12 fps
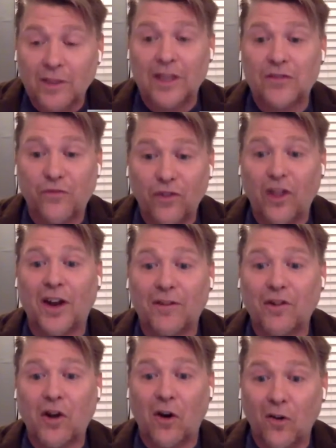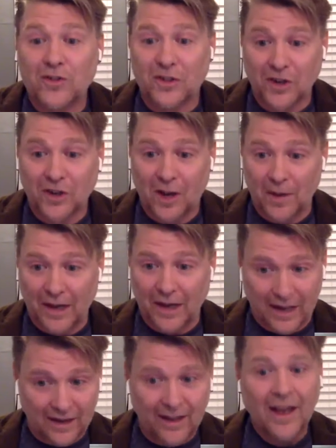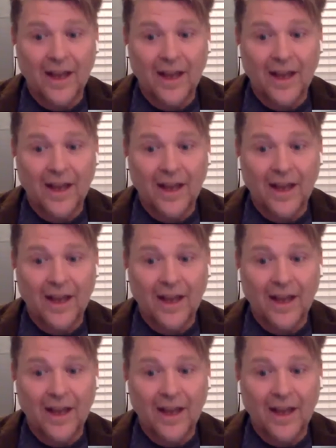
these flood of calls that are coming in.